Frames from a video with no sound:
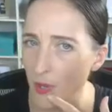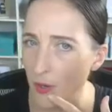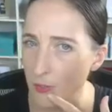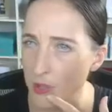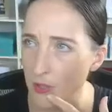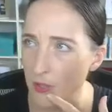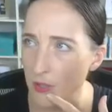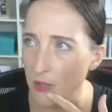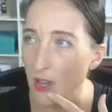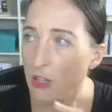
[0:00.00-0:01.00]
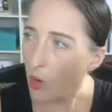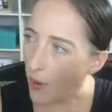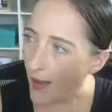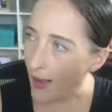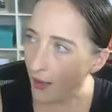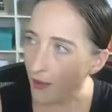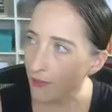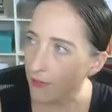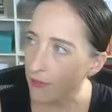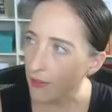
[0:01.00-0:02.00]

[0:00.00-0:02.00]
that option. No, I have.